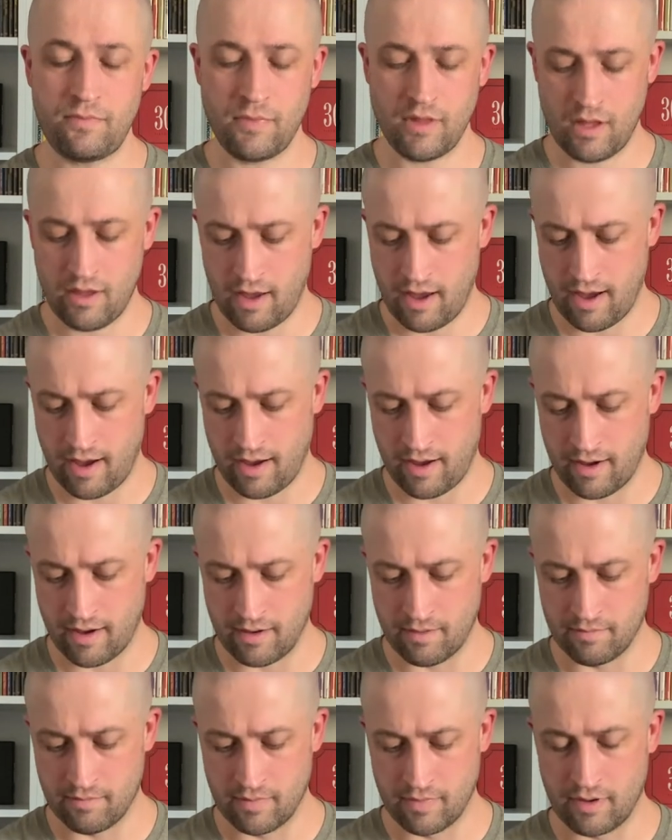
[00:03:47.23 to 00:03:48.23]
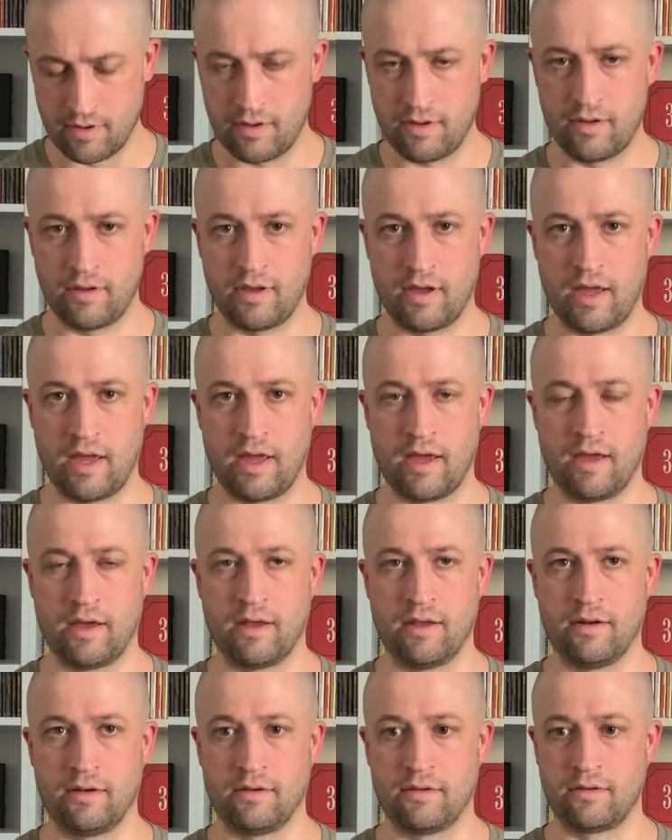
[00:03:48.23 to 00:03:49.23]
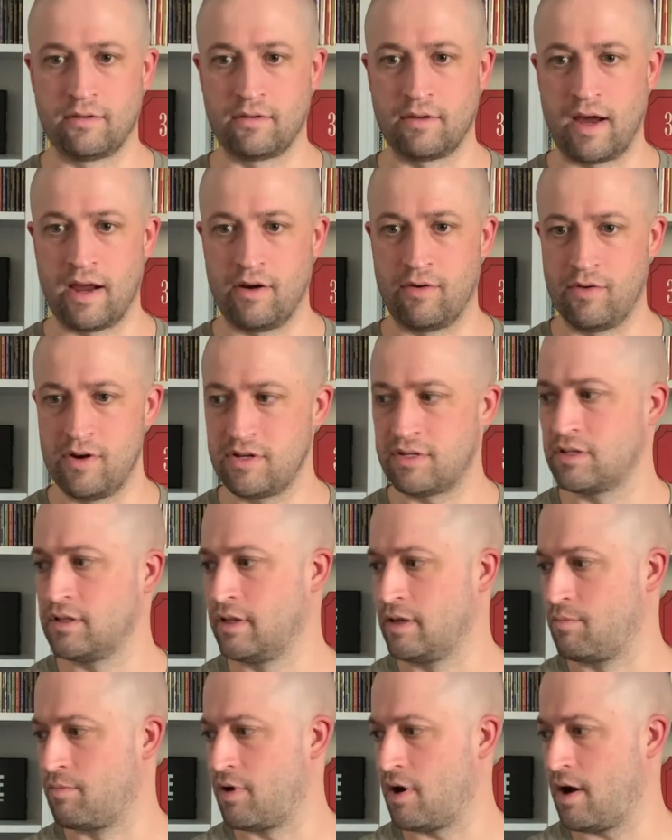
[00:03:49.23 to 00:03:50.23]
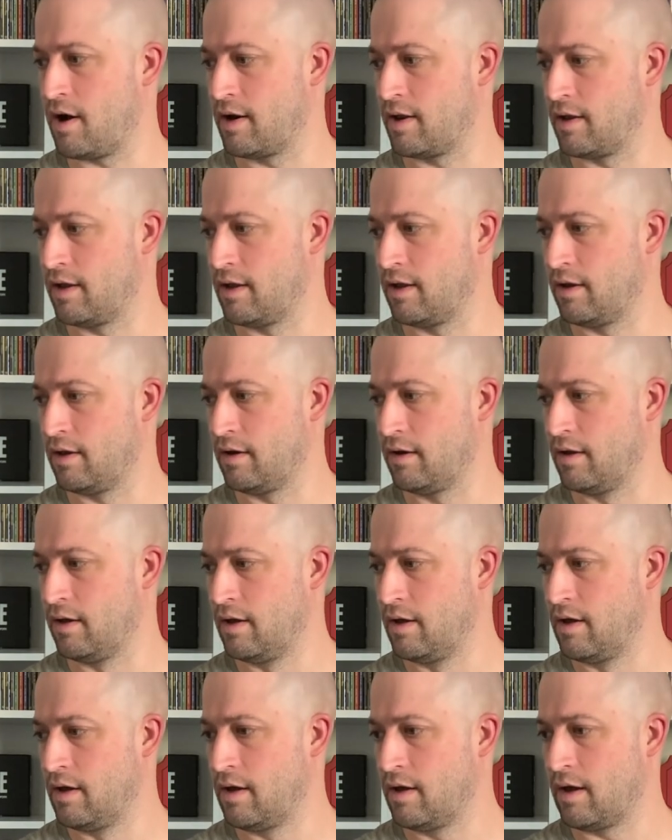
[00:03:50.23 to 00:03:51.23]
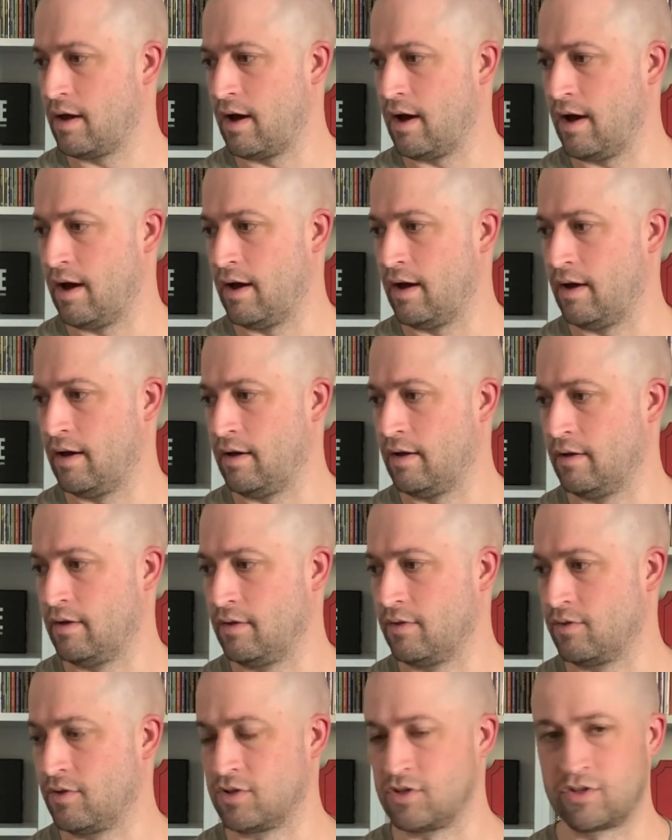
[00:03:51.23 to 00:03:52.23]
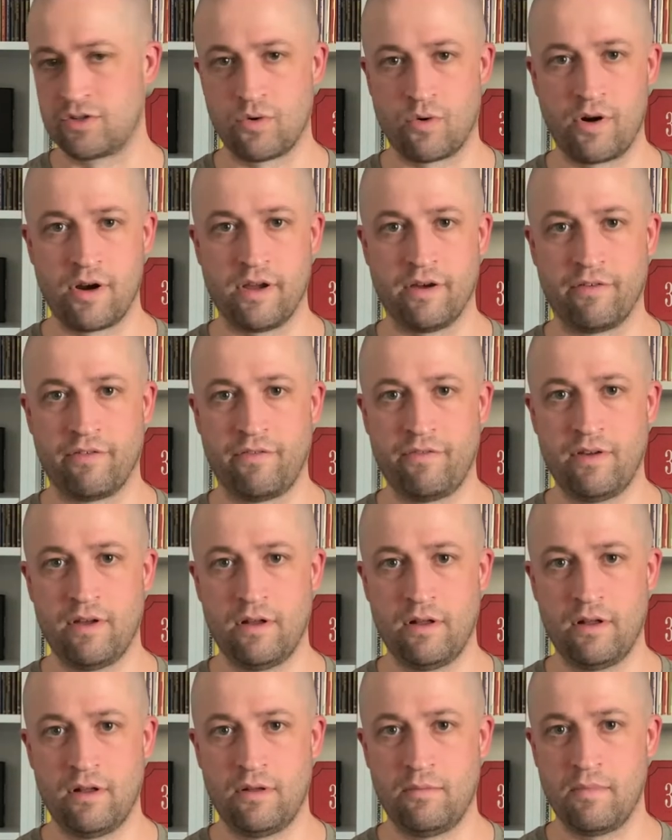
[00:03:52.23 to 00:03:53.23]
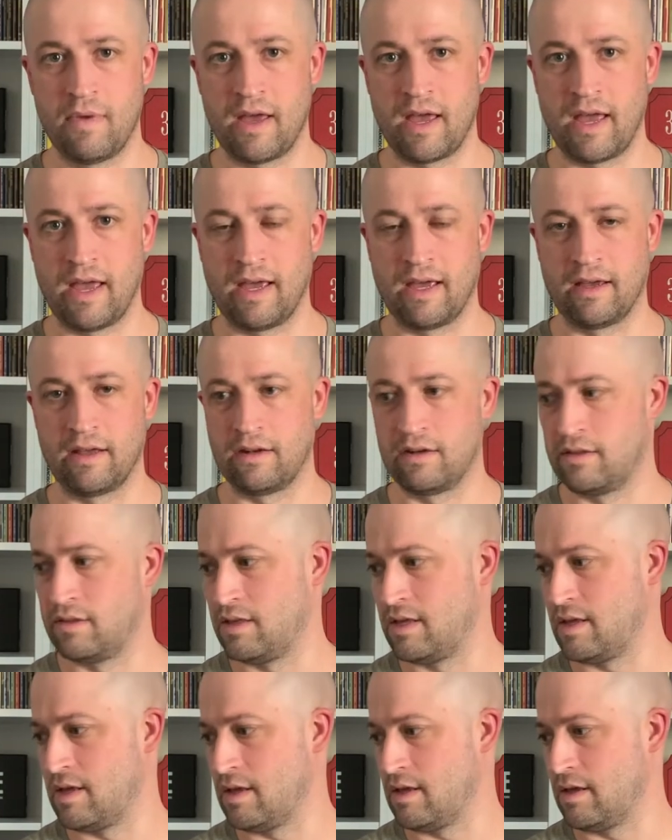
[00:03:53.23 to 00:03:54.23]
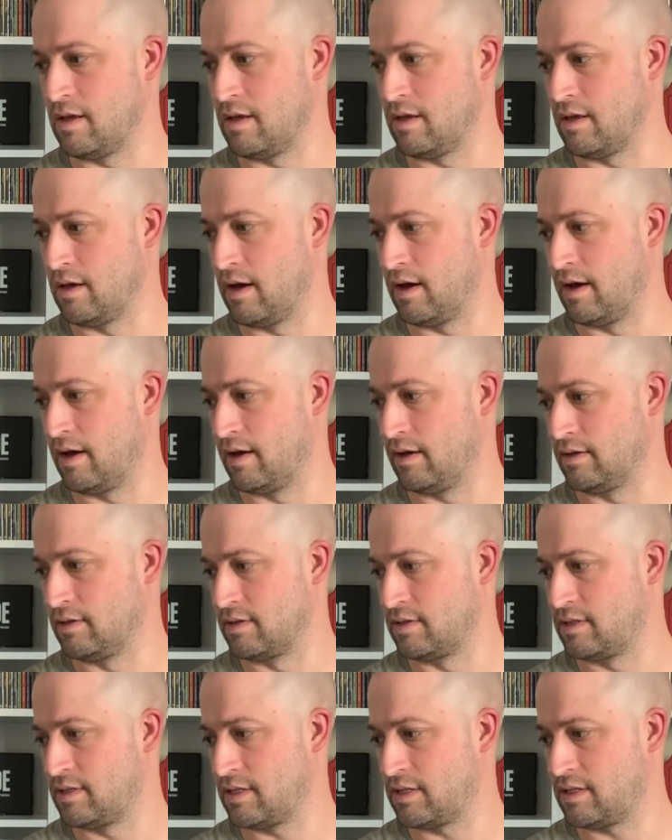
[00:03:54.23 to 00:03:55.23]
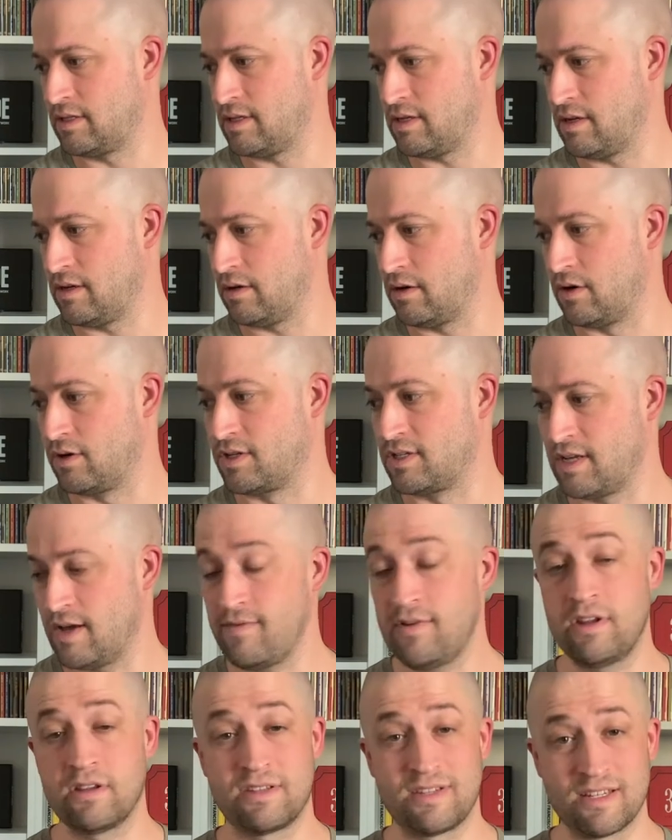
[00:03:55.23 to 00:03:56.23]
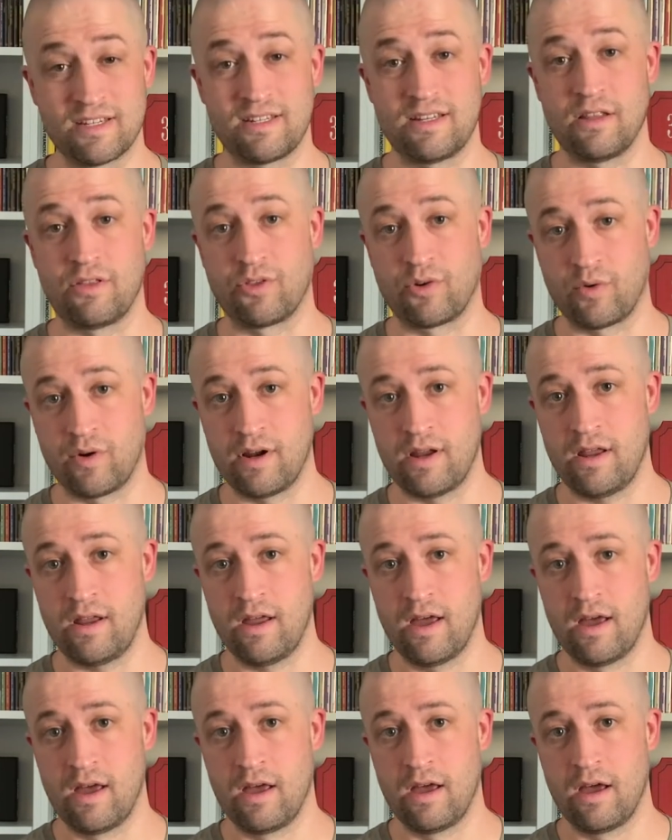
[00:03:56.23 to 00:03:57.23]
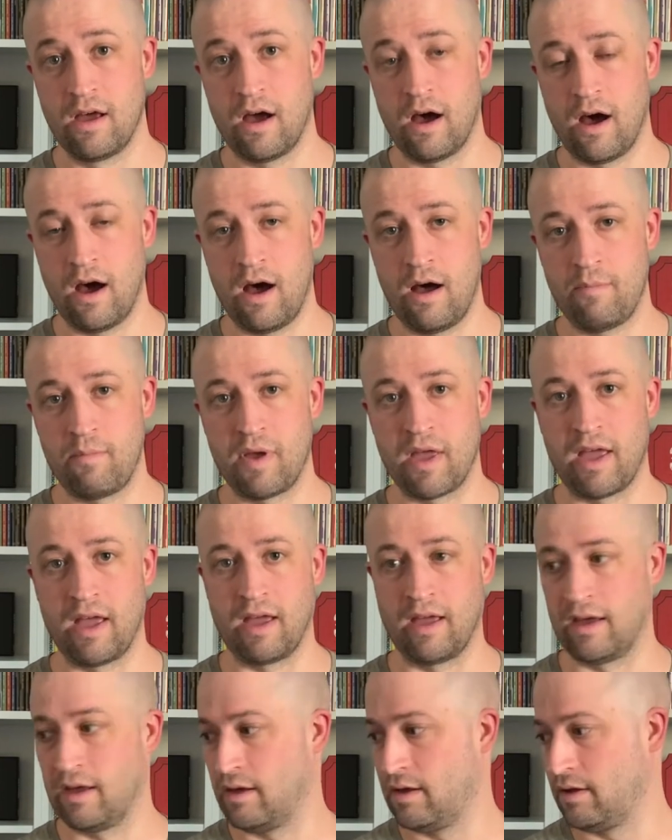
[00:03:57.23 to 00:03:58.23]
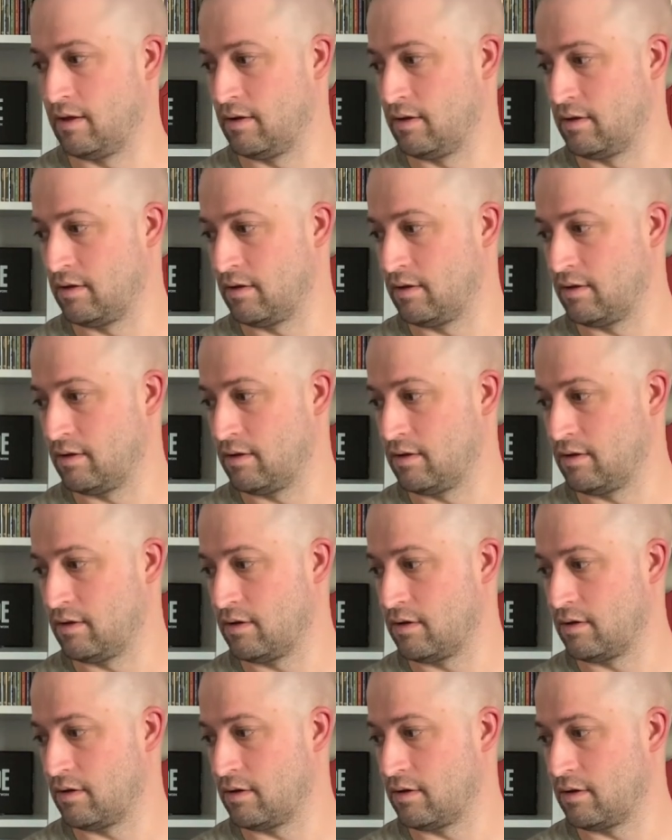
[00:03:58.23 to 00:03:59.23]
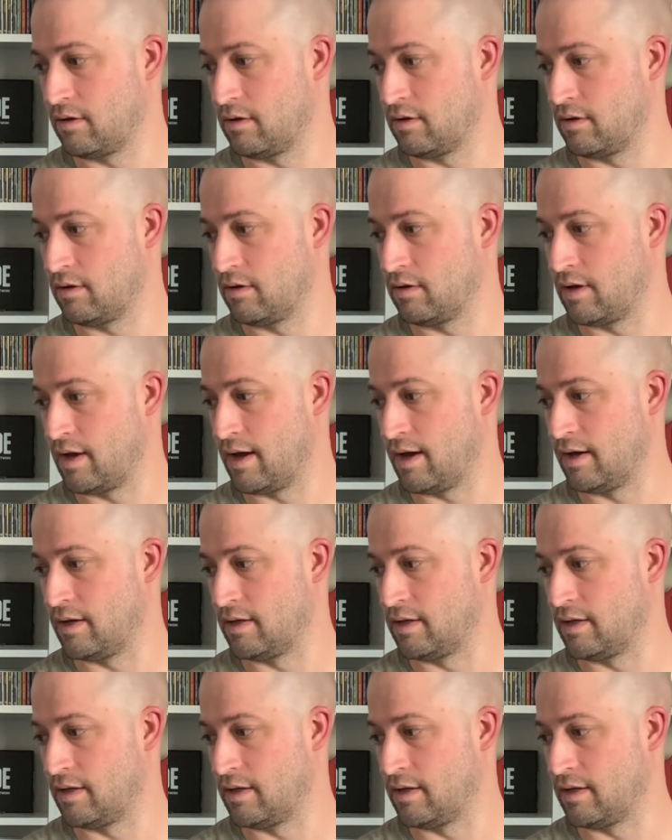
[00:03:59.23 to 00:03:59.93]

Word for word: Um, and I recently brought in uh, the story of film, and the uh, 60 or 7 to 63 up and uh,